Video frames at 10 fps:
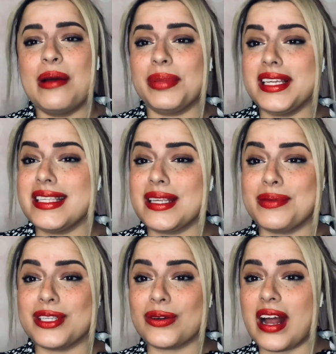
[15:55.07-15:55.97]
please
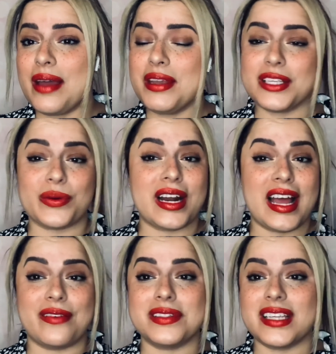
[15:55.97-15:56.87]
subscribe, because we're gonna
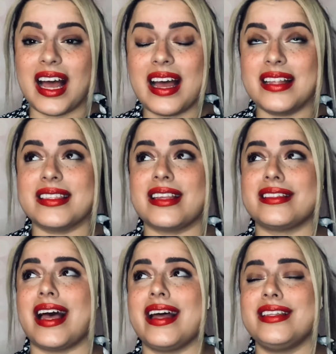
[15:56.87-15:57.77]
have tons
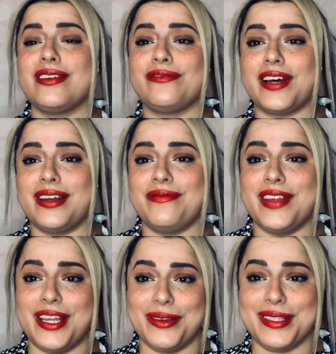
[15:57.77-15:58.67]
of fun
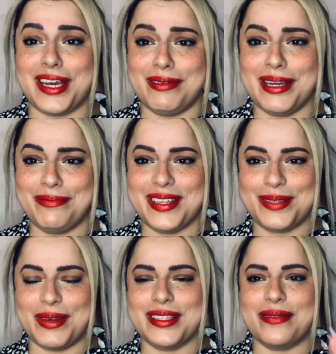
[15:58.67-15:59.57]
videos coming up this month.